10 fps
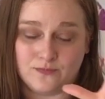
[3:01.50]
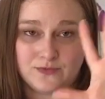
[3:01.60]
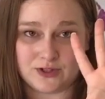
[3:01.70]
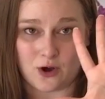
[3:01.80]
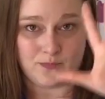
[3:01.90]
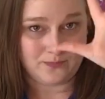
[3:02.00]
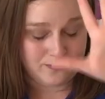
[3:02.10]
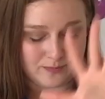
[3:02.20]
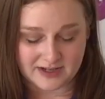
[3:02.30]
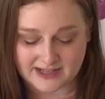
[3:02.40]
So I'm
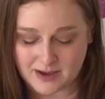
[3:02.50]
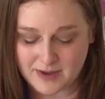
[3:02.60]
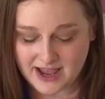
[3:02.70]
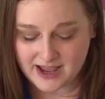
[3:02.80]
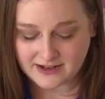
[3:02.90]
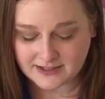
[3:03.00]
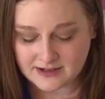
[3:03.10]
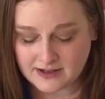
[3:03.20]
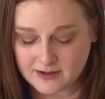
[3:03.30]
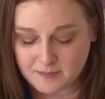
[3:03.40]
going to take my hand,
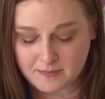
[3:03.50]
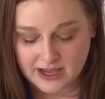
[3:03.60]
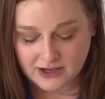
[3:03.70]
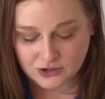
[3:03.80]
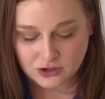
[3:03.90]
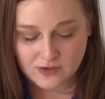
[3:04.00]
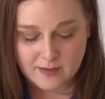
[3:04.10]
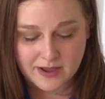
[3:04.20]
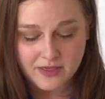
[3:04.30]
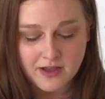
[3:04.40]
making sure that
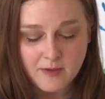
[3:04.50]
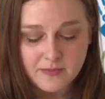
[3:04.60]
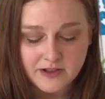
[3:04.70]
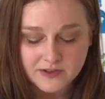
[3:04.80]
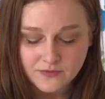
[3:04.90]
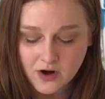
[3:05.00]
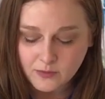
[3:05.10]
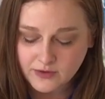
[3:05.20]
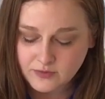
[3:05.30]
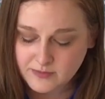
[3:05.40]
my thumb is far
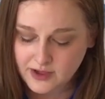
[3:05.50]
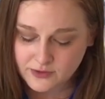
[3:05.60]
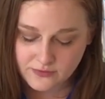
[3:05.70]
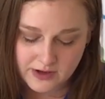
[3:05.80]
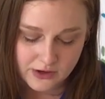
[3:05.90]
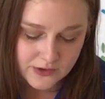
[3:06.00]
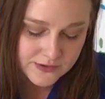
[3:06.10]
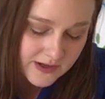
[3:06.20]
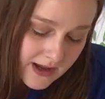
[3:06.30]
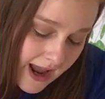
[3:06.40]
away from my other fingers,
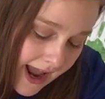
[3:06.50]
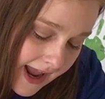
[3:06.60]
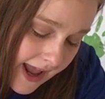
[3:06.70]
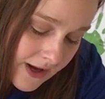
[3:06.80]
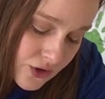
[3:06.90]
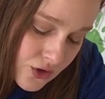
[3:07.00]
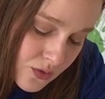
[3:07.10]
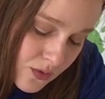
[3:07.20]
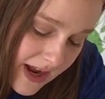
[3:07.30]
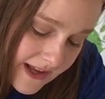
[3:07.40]
and
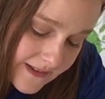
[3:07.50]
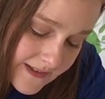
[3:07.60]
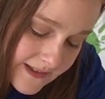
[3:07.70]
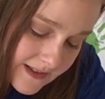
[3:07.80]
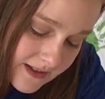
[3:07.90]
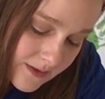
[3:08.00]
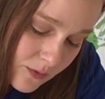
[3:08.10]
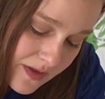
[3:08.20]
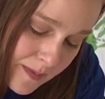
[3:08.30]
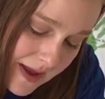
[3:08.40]
trace
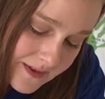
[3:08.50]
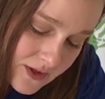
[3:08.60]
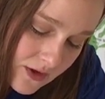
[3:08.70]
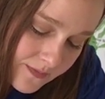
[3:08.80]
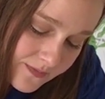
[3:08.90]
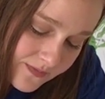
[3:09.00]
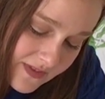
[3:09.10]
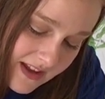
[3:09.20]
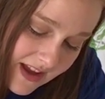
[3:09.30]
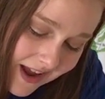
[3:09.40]
with a pencil.
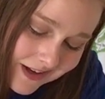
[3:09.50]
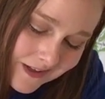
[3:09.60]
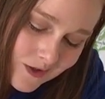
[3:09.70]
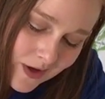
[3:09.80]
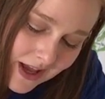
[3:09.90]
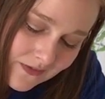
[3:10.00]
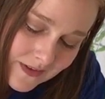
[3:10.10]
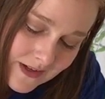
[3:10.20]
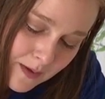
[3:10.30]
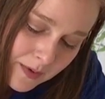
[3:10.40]
And it's okay if it's
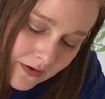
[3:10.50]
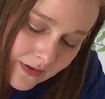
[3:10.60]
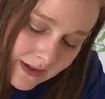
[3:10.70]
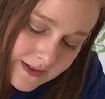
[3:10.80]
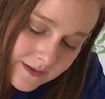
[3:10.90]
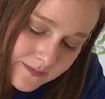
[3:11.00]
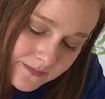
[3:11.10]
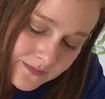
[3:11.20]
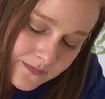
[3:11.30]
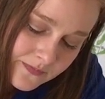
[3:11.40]
not perfect
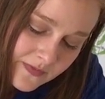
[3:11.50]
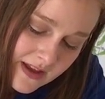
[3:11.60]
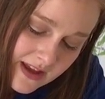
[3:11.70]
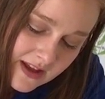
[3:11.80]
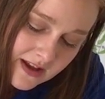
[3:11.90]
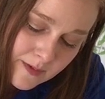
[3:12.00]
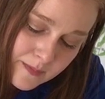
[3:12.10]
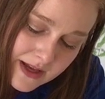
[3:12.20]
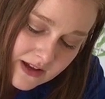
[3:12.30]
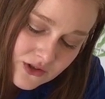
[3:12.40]

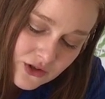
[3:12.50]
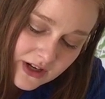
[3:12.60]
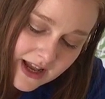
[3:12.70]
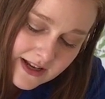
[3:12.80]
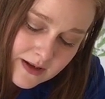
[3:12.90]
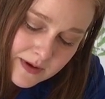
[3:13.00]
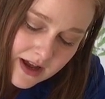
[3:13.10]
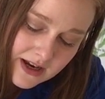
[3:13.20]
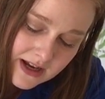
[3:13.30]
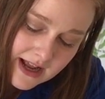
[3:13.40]
because you're going to end up
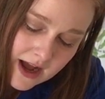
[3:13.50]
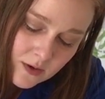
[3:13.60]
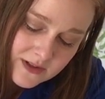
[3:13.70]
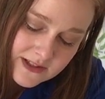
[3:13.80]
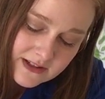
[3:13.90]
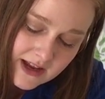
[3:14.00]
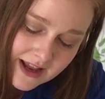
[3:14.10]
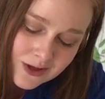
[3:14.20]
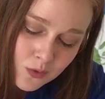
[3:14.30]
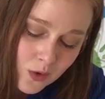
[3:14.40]
cutting it out and
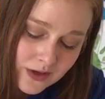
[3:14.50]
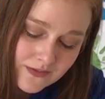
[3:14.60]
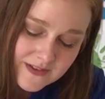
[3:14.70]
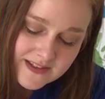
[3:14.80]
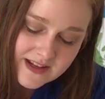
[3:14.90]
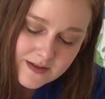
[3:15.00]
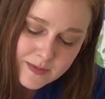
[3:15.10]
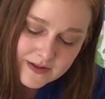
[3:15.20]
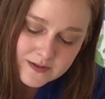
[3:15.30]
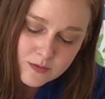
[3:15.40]
you won't even see the
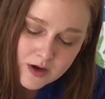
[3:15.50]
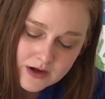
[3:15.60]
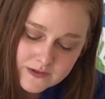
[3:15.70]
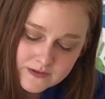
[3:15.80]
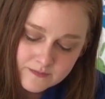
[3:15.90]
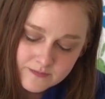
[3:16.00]
pencil marks.